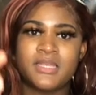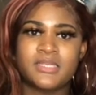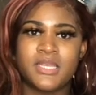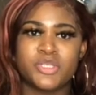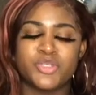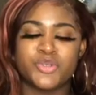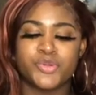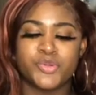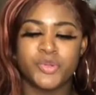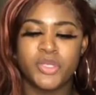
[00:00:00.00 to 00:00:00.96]

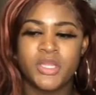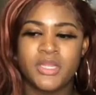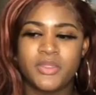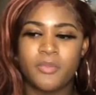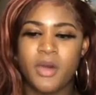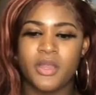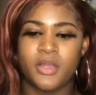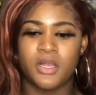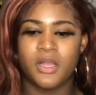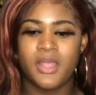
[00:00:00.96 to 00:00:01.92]
into the
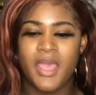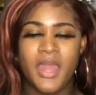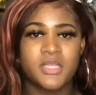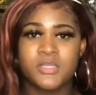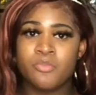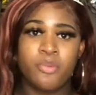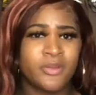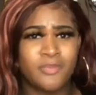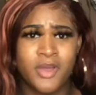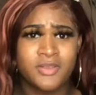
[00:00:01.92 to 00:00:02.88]
bottle, and at some point
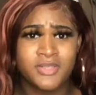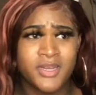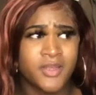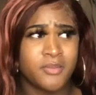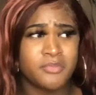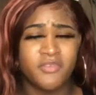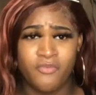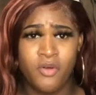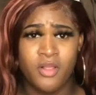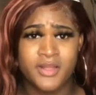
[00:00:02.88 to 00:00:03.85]
the bottle's gonna be
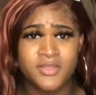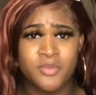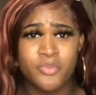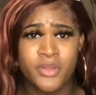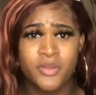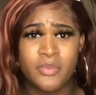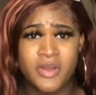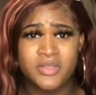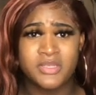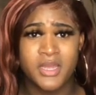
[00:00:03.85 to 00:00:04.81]
full. At some point the
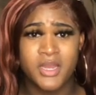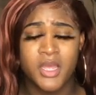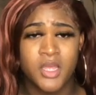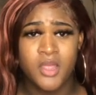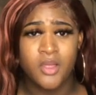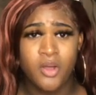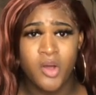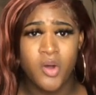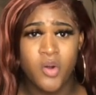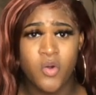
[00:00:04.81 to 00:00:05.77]
bottle's gonna
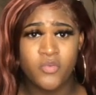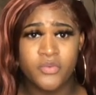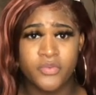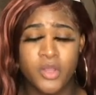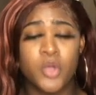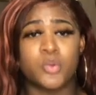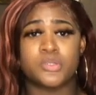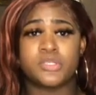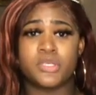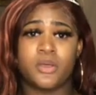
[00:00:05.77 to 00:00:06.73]
overflow.
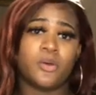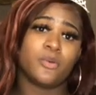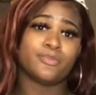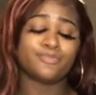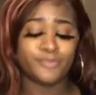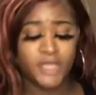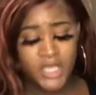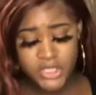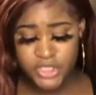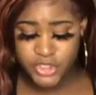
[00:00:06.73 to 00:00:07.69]
So
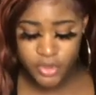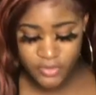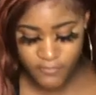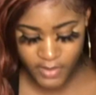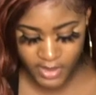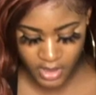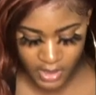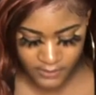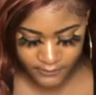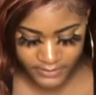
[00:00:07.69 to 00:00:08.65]
just don't avoid
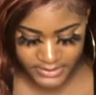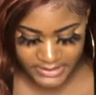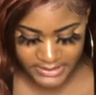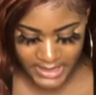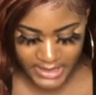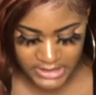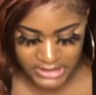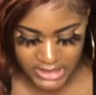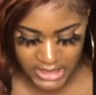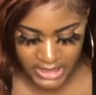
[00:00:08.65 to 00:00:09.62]

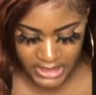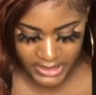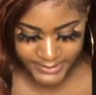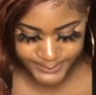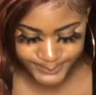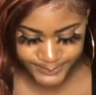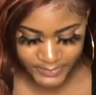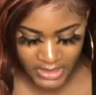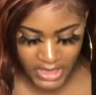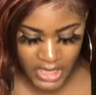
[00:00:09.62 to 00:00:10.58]
confrontation.
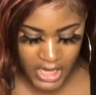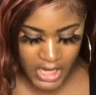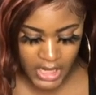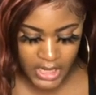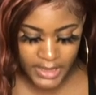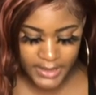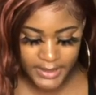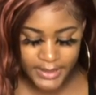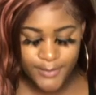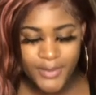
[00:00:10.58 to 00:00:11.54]

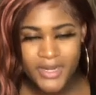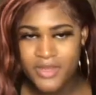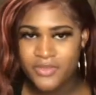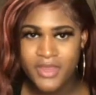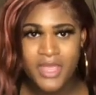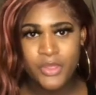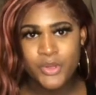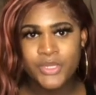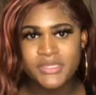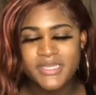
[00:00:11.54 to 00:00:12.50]
Another thing I
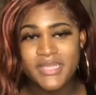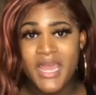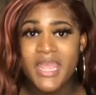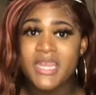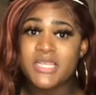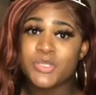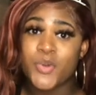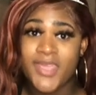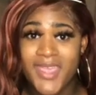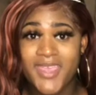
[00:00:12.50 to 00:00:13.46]
learned is that it is
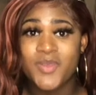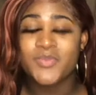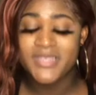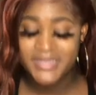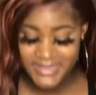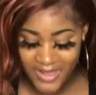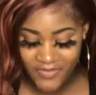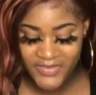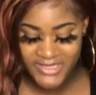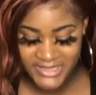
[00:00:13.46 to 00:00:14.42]
okay to be
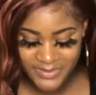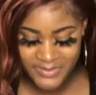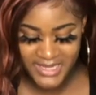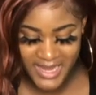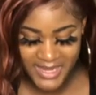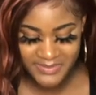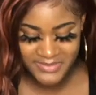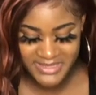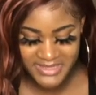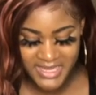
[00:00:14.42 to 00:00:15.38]
selfish
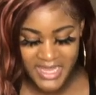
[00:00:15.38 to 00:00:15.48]
sometimes.